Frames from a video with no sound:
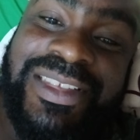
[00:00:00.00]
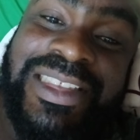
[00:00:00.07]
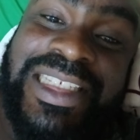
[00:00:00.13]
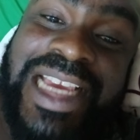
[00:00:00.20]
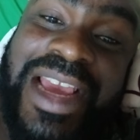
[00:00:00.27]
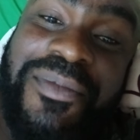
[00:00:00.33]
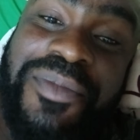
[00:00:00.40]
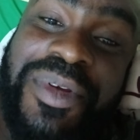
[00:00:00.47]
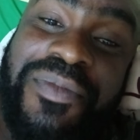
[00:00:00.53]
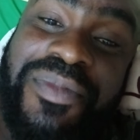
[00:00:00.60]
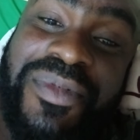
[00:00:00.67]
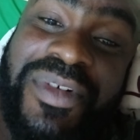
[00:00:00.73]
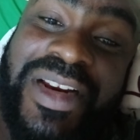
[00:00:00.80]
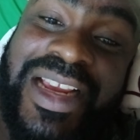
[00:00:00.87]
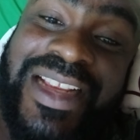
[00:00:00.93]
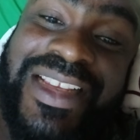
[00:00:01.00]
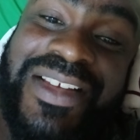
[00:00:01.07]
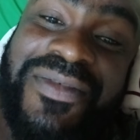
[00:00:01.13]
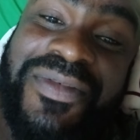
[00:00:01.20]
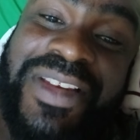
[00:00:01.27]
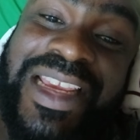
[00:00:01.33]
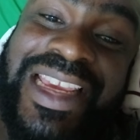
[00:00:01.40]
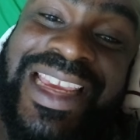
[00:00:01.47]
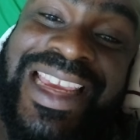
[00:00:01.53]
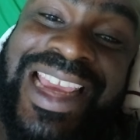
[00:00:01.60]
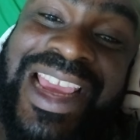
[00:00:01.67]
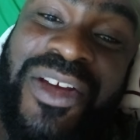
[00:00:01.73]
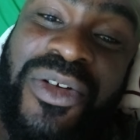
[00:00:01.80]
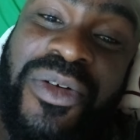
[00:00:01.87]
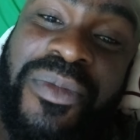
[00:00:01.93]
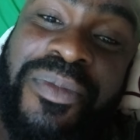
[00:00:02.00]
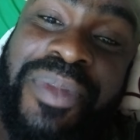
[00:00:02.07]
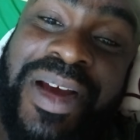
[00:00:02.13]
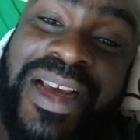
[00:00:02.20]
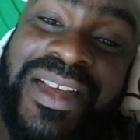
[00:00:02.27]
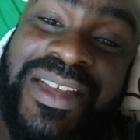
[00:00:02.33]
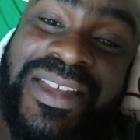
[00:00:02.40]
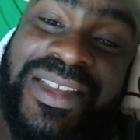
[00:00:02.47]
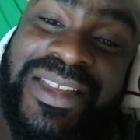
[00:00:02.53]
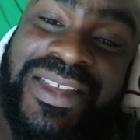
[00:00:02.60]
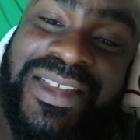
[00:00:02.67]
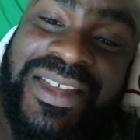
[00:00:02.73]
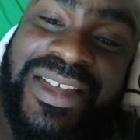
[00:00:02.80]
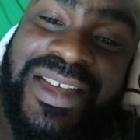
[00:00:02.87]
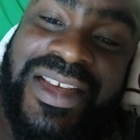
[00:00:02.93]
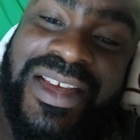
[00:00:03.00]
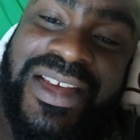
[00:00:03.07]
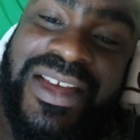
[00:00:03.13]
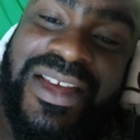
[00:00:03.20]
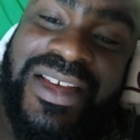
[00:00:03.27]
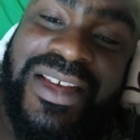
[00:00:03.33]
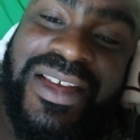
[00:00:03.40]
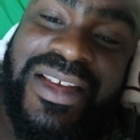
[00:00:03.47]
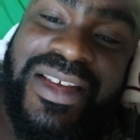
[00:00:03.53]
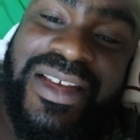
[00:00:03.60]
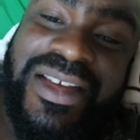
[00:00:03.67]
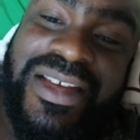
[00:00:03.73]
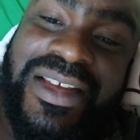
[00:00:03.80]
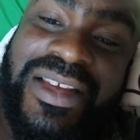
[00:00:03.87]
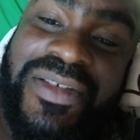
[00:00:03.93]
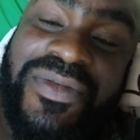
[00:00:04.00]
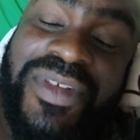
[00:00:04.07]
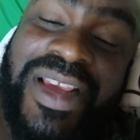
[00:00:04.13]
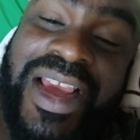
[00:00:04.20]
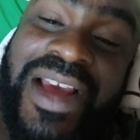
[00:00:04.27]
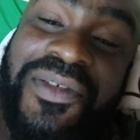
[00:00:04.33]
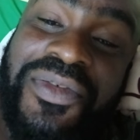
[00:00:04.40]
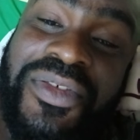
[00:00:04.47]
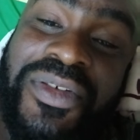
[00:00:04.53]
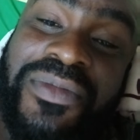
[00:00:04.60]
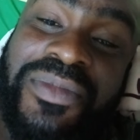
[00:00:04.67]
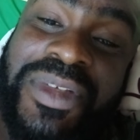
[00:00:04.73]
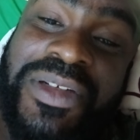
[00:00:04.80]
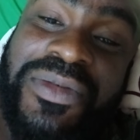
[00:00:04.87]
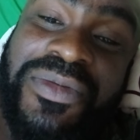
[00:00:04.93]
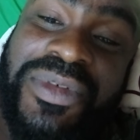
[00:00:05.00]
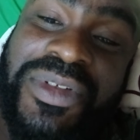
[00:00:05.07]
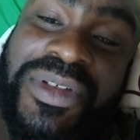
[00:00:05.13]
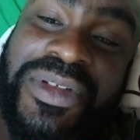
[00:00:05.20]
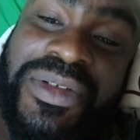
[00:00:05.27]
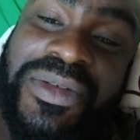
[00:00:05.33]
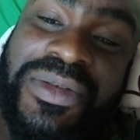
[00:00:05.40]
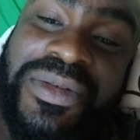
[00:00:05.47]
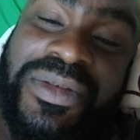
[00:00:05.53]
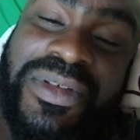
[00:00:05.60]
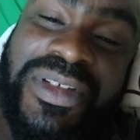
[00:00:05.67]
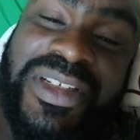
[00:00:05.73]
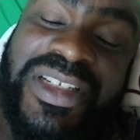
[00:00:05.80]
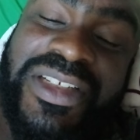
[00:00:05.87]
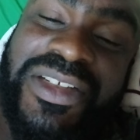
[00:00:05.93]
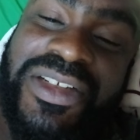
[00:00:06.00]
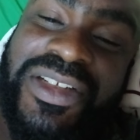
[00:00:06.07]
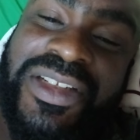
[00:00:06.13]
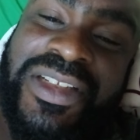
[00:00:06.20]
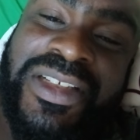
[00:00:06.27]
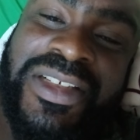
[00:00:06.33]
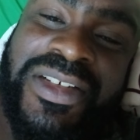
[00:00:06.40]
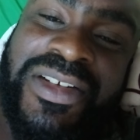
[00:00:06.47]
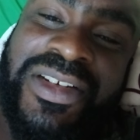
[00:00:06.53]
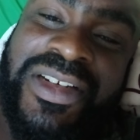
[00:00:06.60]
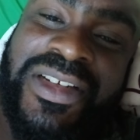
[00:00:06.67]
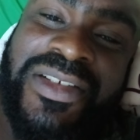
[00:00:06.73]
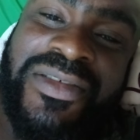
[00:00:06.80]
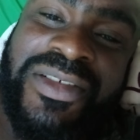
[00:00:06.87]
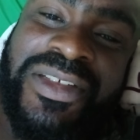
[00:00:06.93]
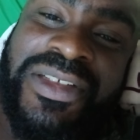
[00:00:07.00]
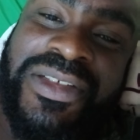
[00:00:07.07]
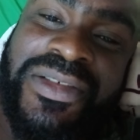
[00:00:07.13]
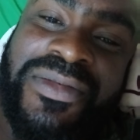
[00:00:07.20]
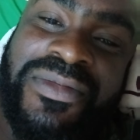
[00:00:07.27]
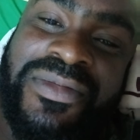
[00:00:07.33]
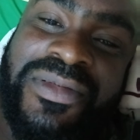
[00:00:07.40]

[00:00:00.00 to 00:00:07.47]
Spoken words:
There are people that if they hear your past, if they have something with you, they just disconnect with you.